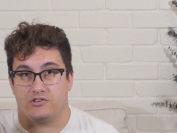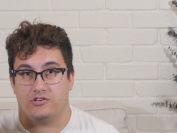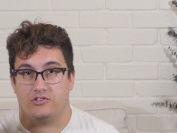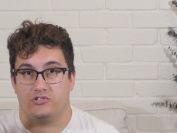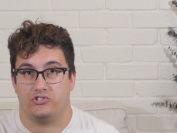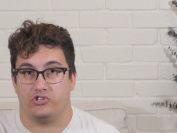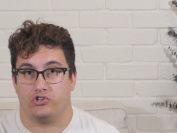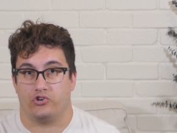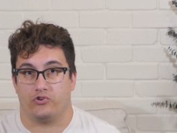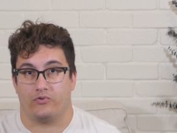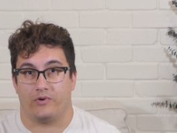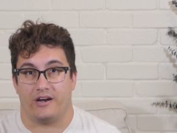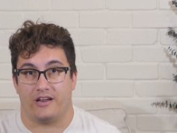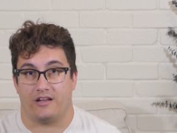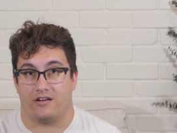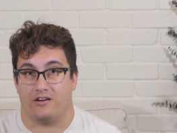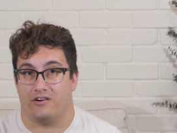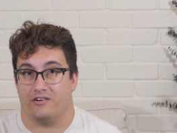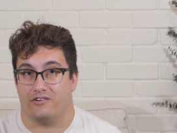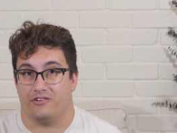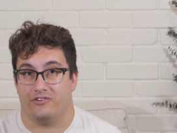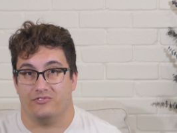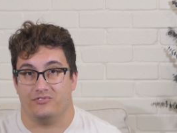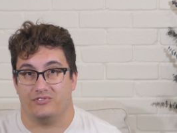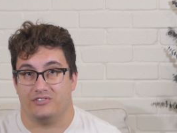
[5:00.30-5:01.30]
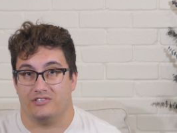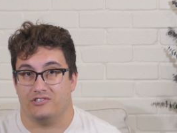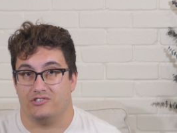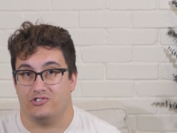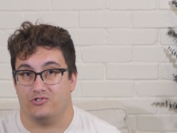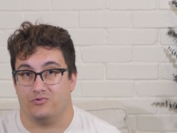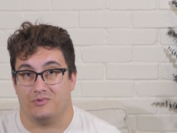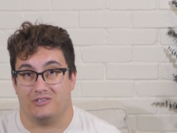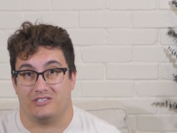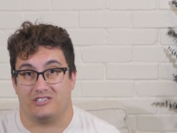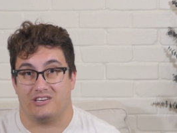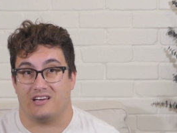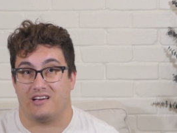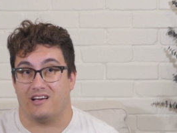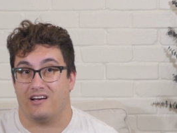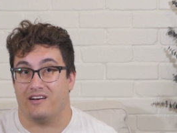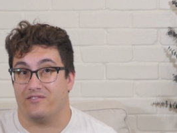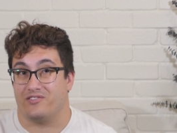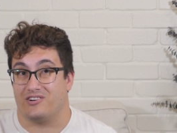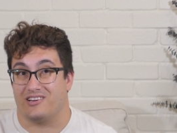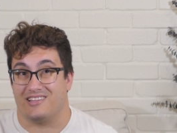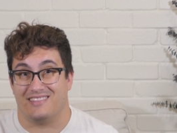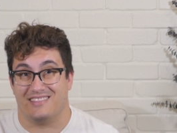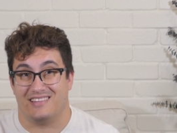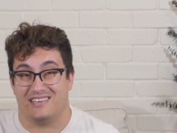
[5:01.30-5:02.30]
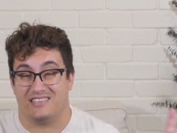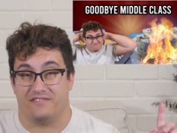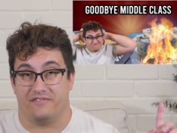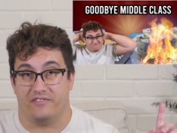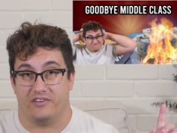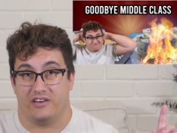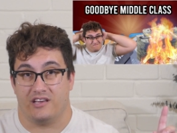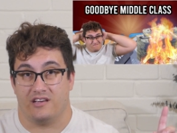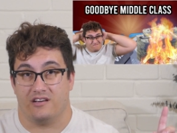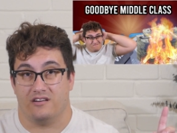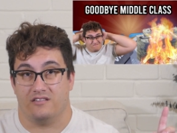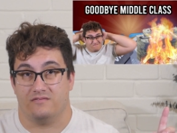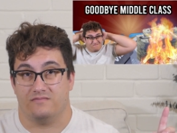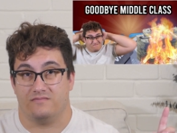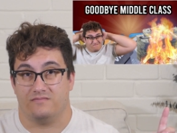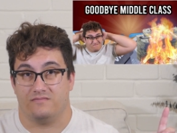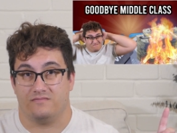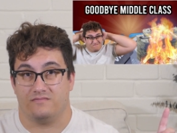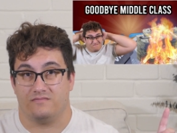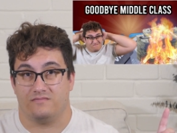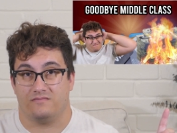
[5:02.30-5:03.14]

surge in credit card usage, which I covered in this video.